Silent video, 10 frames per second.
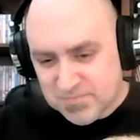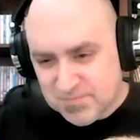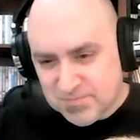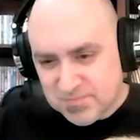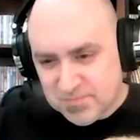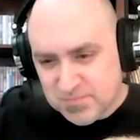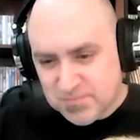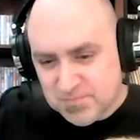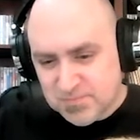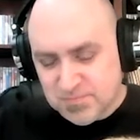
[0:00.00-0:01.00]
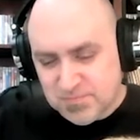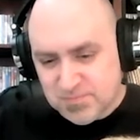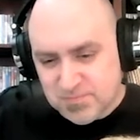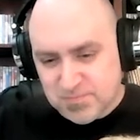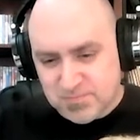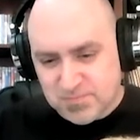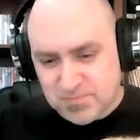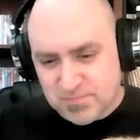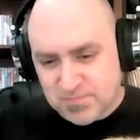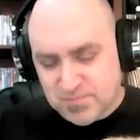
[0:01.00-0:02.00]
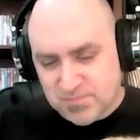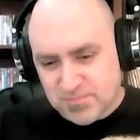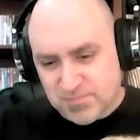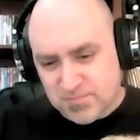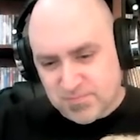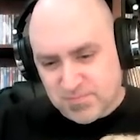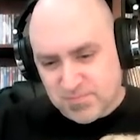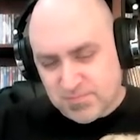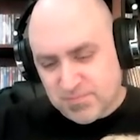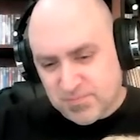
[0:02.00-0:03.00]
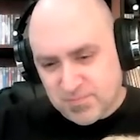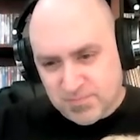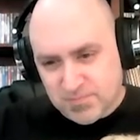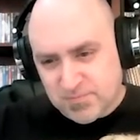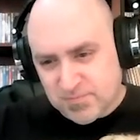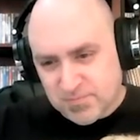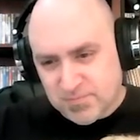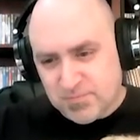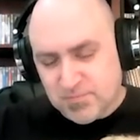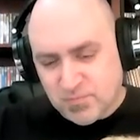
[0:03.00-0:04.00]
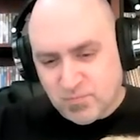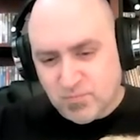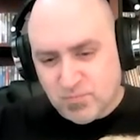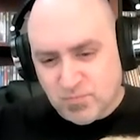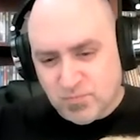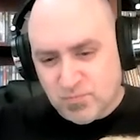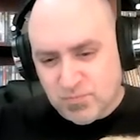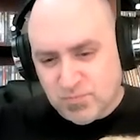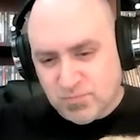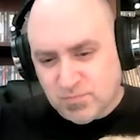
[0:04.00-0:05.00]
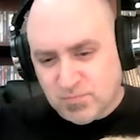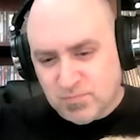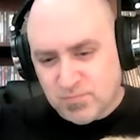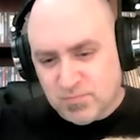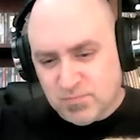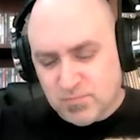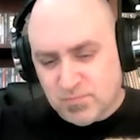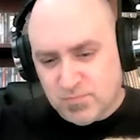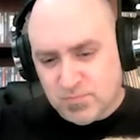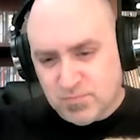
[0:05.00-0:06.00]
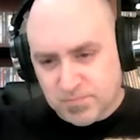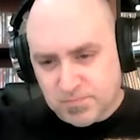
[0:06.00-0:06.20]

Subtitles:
The person shown says nothing.